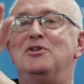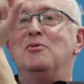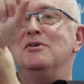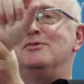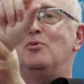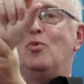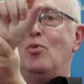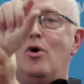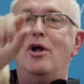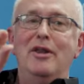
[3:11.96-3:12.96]
there was
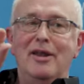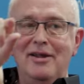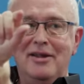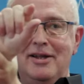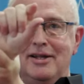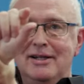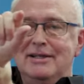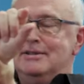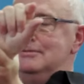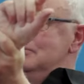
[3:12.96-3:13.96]
one.
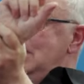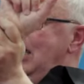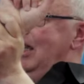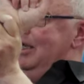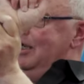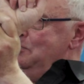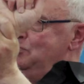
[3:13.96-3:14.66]
And I